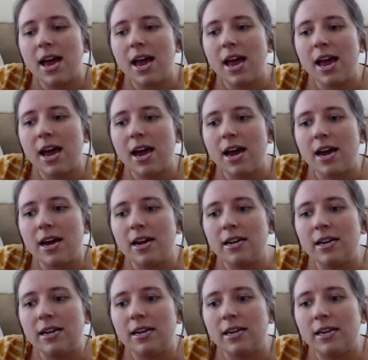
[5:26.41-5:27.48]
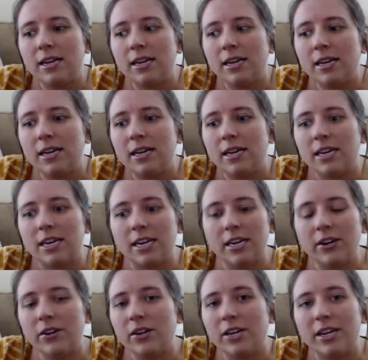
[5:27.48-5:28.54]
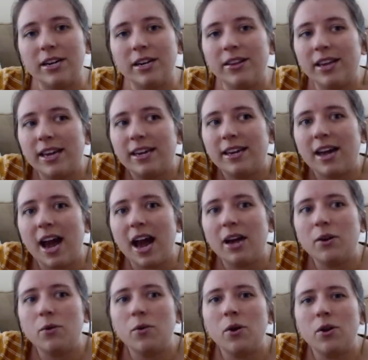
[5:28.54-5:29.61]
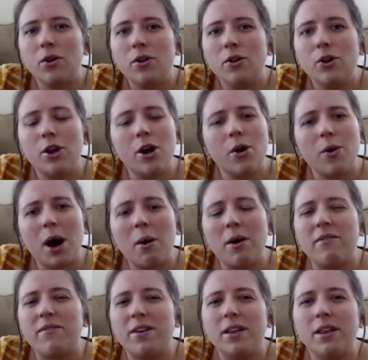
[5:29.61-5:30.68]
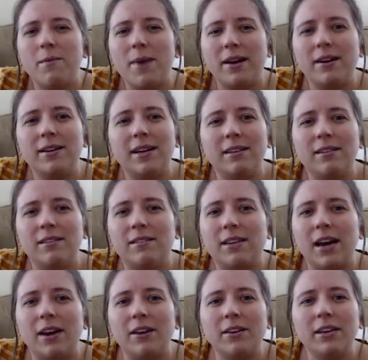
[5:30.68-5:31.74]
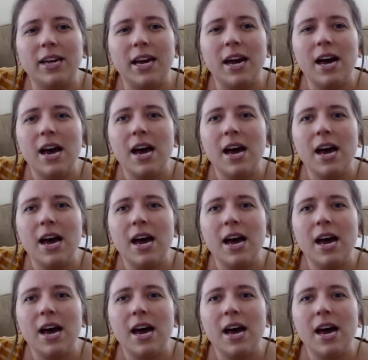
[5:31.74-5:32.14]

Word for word: And I don't know, like, I don't know how I feel about it necessarily.